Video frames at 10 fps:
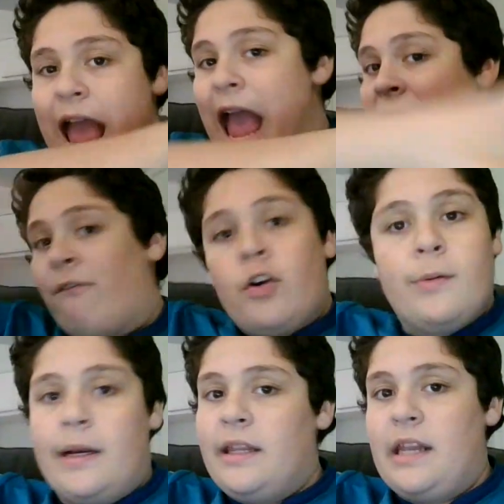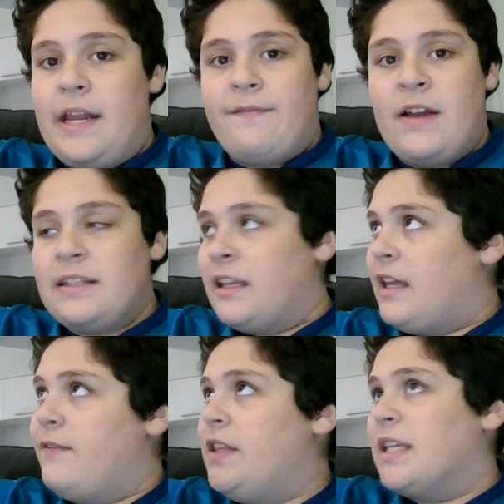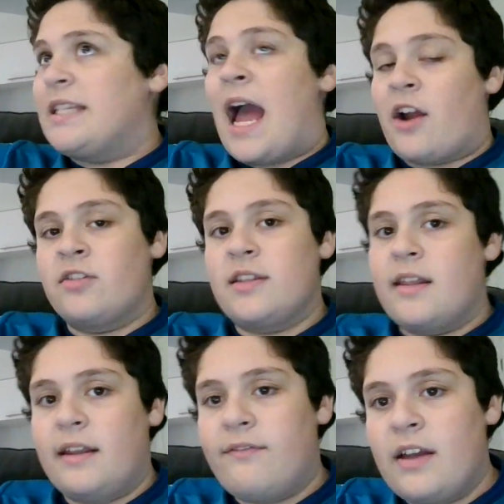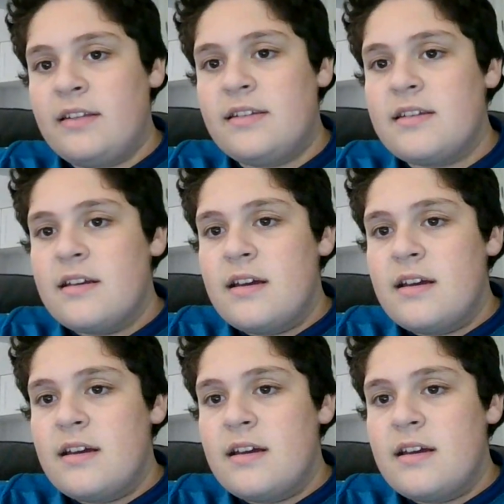everyone in the defense, like even the attackers in the defense,